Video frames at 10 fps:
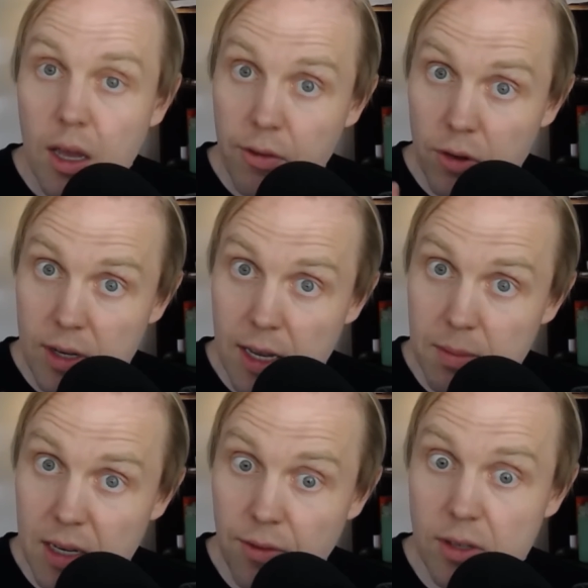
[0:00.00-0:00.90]
If your
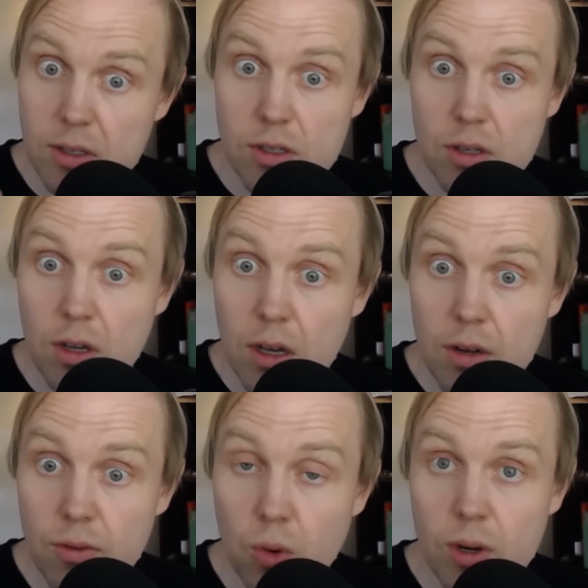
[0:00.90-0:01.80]
team defense is
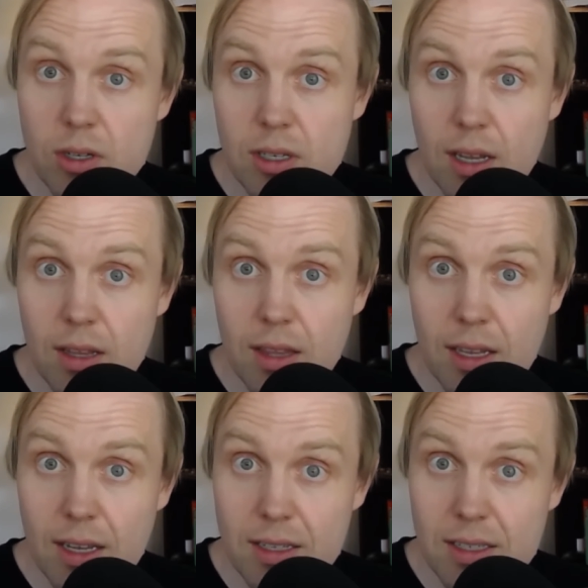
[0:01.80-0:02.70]
good, of course, then
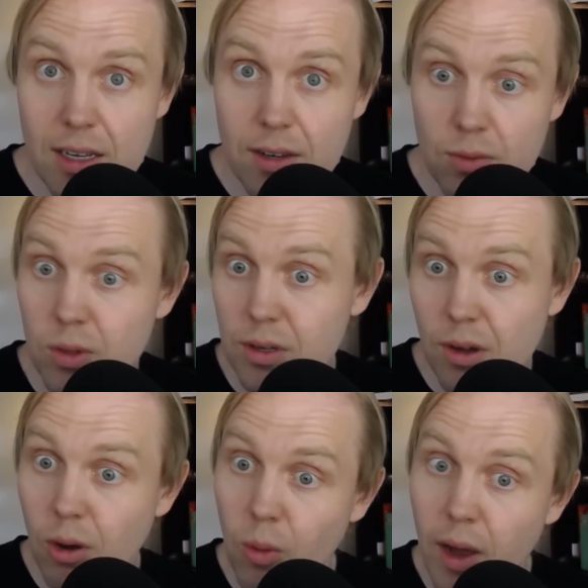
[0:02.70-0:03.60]
the incentive will
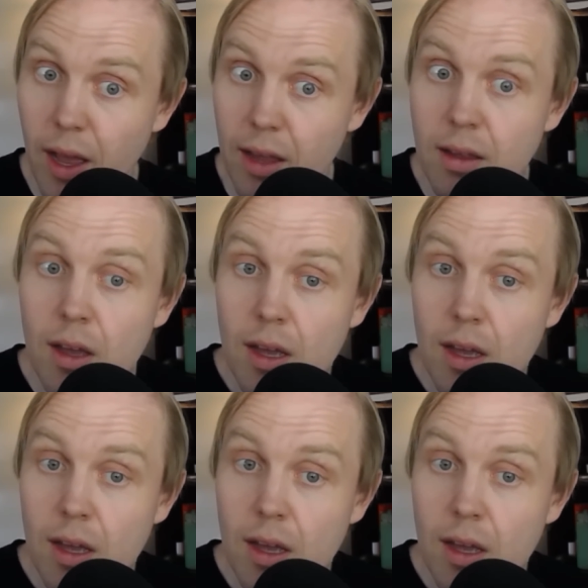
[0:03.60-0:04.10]
go away.